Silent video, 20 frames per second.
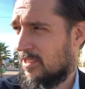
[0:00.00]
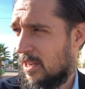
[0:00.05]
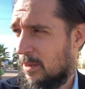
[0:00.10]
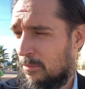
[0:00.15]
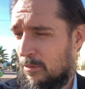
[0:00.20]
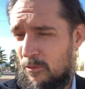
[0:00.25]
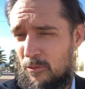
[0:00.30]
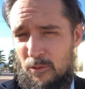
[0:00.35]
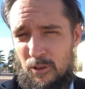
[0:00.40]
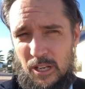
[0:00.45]

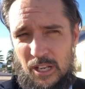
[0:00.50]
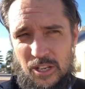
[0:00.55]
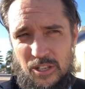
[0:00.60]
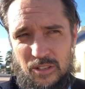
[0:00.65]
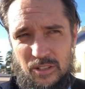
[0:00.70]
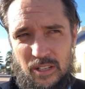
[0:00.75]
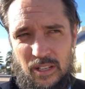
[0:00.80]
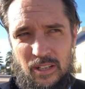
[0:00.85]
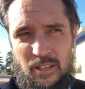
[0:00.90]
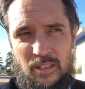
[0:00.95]
type of
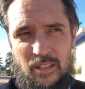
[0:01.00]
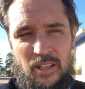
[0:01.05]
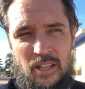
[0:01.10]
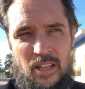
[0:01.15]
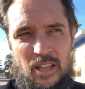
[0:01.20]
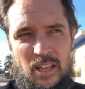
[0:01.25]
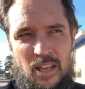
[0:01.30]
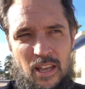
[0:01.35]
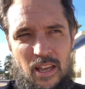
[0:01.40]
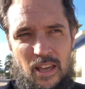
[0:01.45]
religion. And,
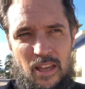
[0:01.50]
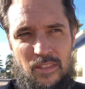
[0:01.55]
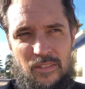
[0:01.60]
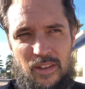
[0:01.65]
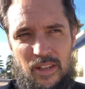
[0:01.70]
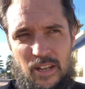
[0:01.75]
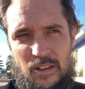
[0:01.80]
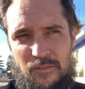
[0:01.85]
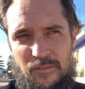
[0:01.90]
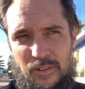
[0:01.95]
and
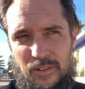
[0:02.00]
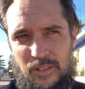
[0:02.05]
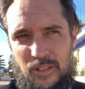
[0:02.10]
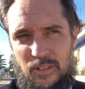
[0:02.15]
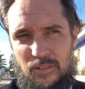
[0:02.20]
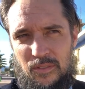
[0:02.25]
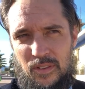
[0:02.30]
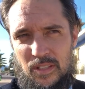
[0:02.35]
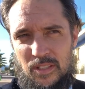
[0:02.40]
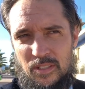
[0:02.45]
then I found
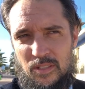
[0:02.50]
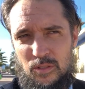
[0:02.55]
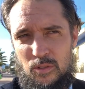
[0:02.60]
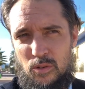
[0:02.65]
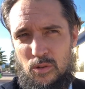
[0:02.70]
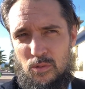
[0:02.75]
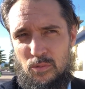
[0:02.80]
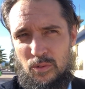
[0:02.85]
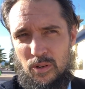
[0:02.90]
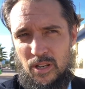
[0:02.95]
out there's
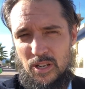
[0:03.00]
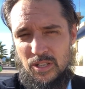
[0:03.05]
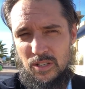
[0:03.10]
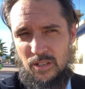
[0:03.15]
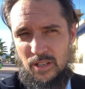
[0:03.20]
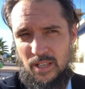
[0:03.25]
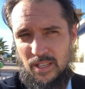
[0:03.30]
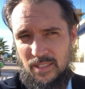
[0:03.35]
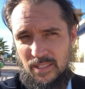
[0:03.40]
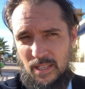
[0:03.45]
no
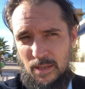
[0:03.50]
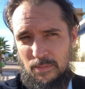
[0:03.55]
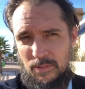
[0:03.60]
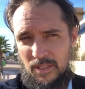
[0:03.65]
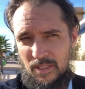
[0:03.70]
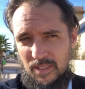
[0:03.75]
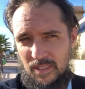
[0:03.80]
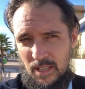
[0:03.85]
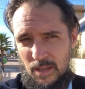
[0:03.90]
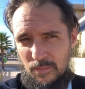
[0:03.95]
religion except
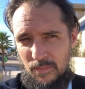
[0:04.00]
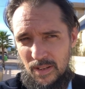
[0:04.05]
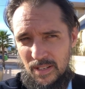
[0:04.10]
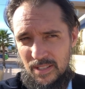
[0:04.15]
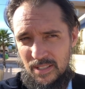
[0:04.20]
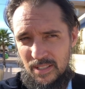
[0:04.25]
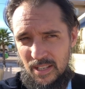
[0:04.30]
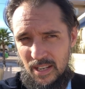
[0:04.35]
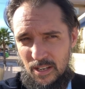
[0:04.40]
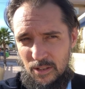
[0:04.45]
Islam
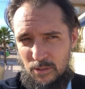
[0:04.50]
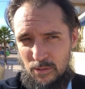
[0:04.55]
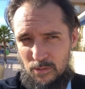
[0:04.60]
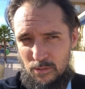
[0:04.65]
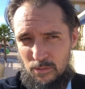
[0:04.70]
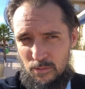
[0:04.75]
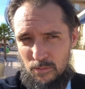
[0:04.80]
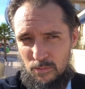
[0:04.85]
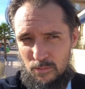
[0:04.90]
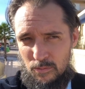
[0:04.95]
that tell
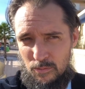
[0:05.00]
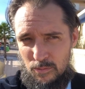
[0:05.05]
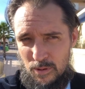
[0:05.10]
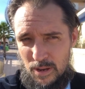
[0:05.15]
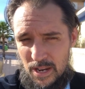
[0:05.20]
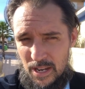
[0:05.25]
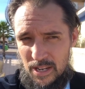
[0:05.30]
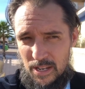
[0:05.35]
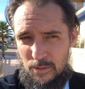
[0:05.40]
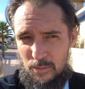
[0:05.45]
you
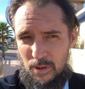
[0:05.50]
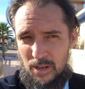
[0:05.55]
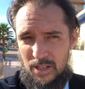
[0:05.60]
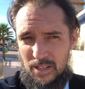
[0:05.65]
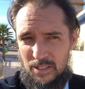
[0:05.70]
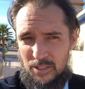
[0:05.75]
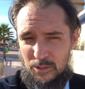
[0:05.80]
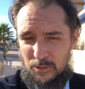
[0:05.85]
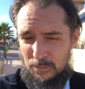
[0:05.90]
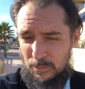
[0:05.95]
really what
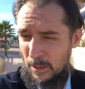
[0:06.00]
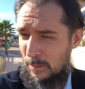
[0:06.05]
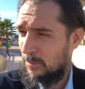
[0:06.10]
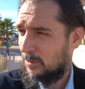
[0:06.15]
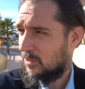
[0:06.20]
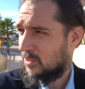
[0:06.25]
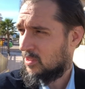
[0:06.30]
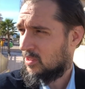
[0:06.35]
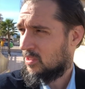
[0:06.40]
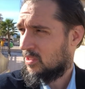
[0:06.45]
is your
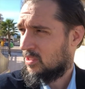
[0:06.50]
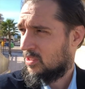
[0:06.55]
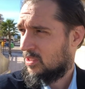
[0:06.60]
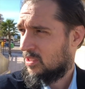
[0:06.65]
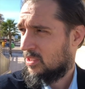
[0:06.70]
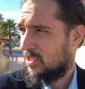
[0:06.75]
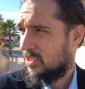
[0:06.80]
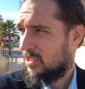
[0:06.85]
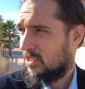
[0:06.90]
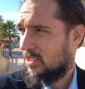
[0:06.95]
purpose.
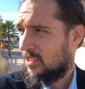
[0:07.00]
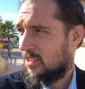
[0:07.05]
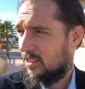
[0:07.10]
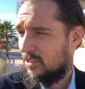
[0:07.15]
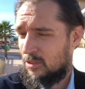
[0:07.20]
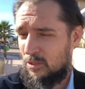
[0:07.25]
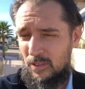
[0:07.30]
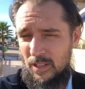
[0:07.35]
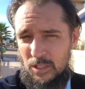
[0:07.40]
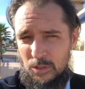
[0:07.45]

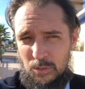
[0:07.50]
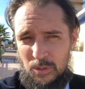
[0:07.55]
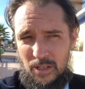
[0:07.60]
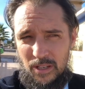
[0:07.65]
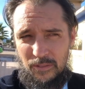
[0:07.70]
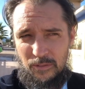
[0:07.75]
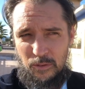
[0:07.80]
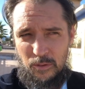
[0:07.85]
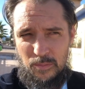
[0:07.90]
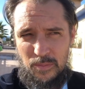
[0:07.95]
So that's
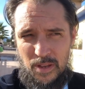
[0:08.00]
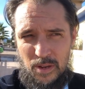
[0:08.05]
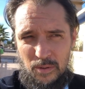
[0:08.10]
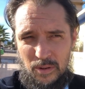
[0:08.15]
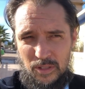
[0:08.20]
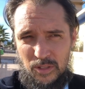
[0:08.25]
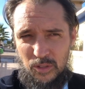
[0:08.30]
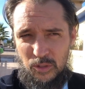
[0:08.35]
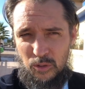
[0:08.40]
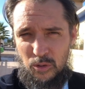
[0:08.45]
why for me it
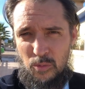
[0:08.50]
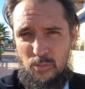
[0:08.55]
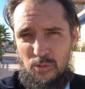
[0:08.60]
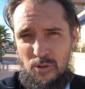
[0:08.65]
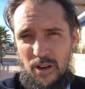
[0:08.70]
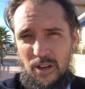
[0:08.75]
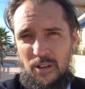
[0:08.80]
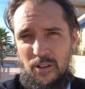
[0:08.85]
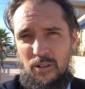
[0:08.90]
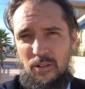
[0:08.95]
was a
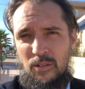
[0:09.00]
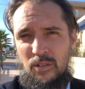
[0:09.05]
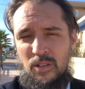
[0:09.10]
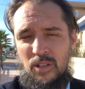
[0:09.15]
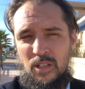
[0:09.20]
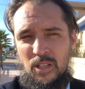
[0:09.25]
no-brainer